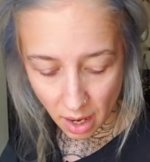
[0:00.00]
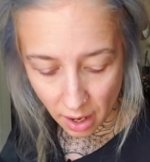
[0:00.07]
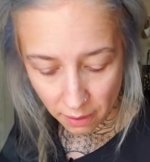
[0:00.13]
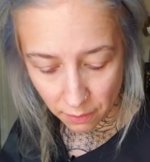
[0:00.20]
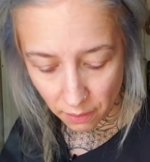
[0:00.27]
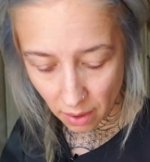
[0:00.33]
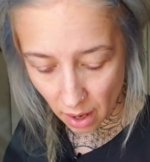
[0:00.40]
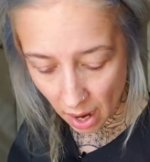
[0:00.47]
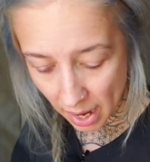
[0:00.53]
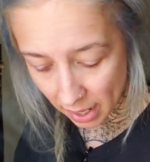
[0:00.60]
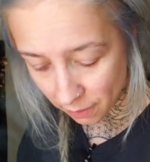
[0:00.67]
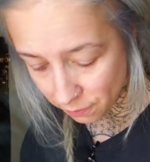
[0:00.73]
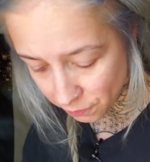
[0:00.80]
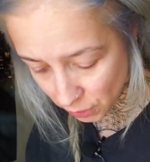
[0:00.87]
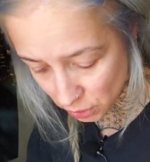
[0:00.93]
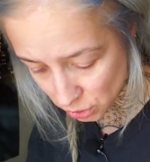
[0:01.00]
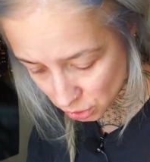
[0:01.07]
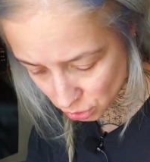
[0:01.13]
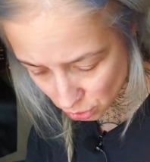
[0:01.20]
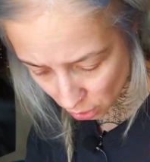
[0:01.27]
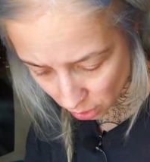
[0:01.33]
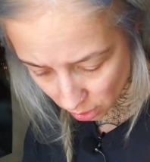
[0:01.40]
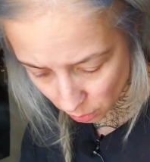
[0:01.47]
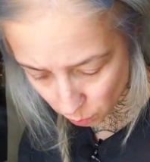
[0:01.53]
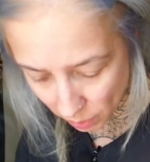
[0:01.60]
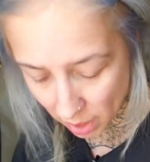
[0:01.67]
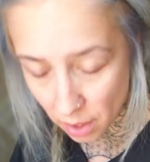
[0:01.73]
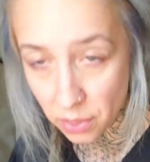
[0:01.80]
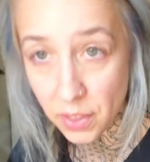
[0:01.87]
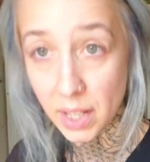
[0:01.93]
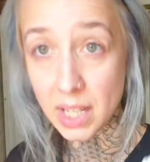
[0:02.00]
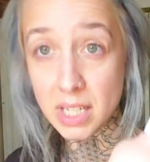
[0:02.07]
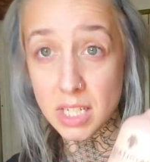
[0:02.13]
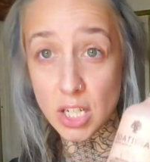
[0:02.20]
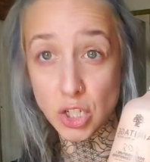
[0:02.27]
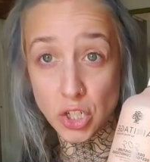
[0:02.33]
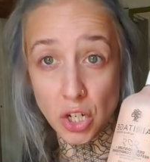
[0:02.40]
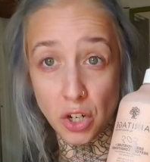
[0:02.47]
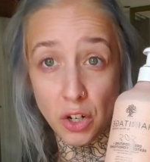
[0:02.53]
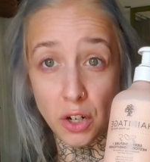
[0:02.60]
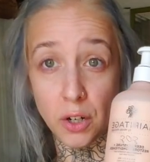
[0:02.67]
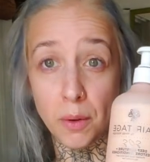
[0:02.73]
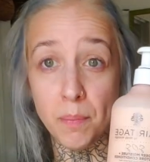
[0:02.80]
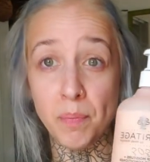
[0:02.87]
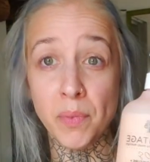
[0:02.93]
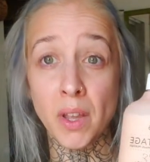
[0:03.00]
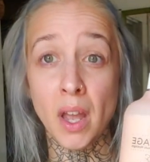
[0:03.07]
I had first started with the conditioner.